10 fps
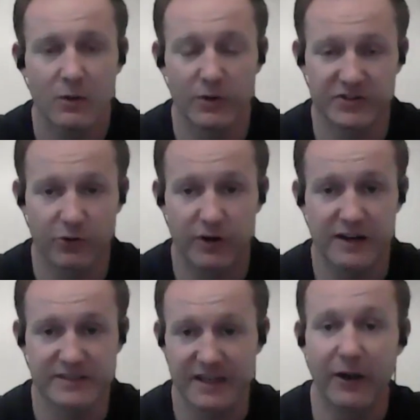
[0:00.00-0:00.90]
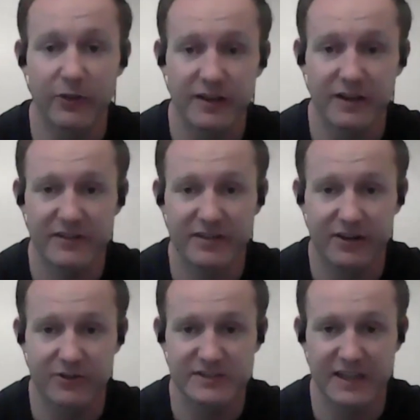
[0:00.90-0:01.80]
we just don't know how to scale things.
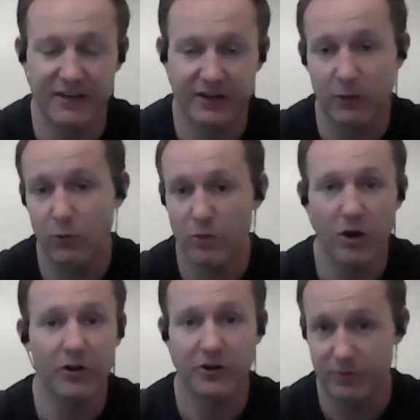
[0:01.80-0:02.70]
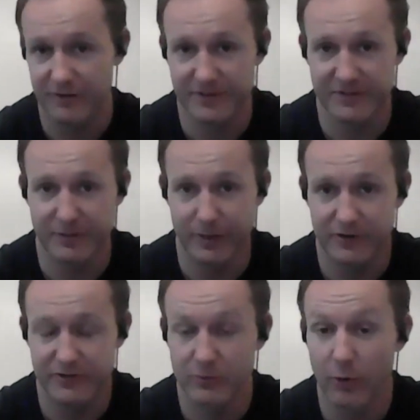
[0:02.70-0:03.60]
Understand, okay, well, we're all going to run 50
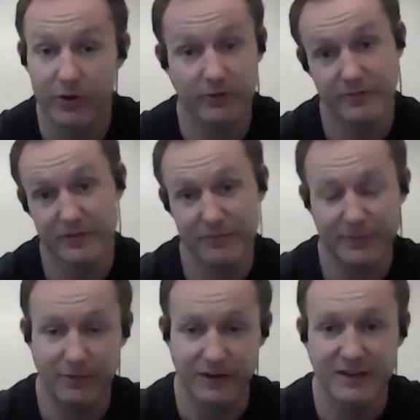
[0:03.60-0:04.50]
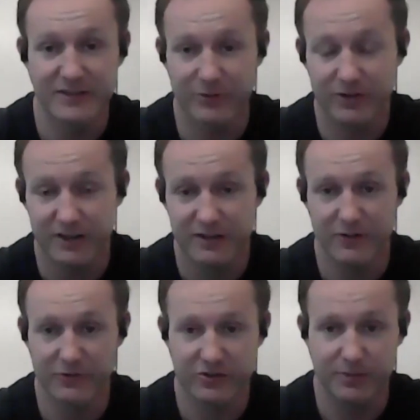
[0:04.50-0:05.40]
meters. Well, we don't maybe need to. Like,
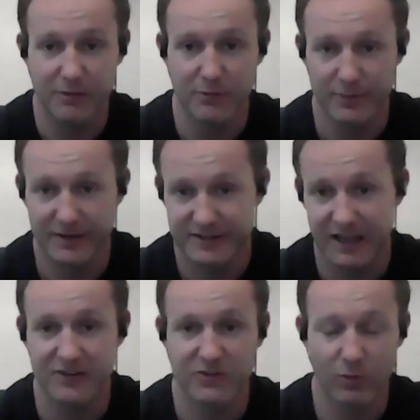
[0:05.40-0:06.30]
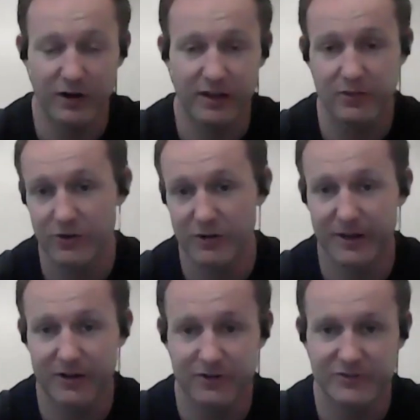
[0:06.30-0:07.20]
there should maybe be 10, 20, 30
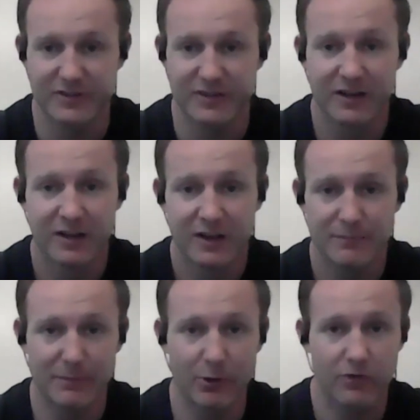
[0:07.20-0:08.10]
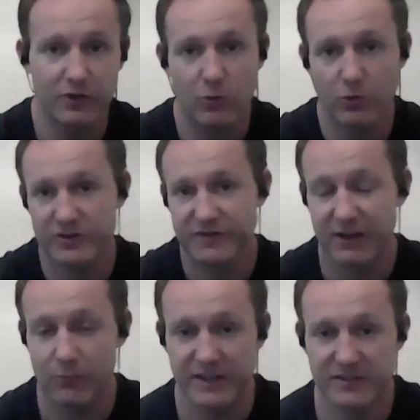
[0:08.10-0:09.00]
meters. And maybe over the course of
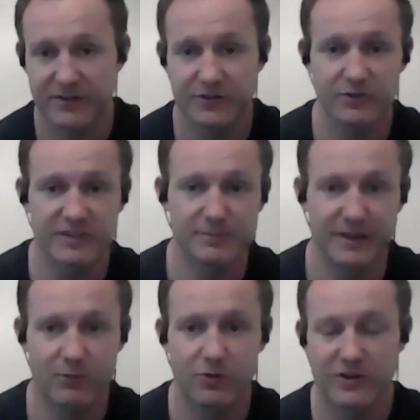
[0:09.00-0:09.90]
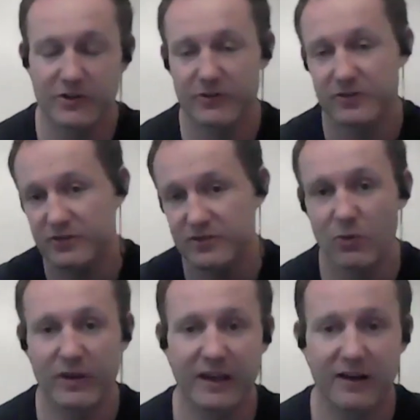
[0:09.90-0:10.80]
8 weeks, if you're doing speed work, you're
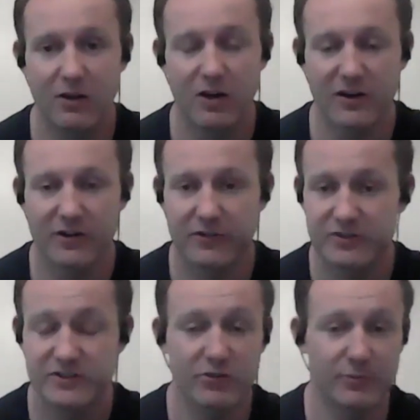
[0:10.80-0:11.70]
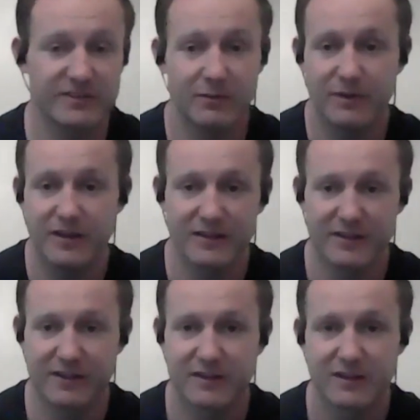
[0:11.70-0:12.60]
slowly getting longer. And there's still going to be some
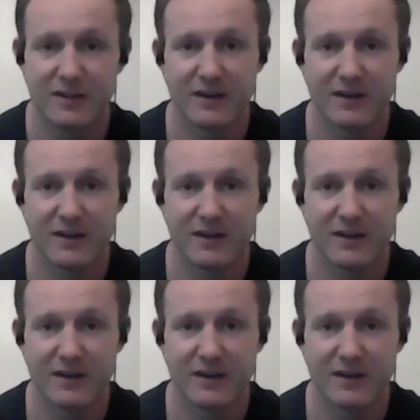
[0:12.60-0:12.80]
kids that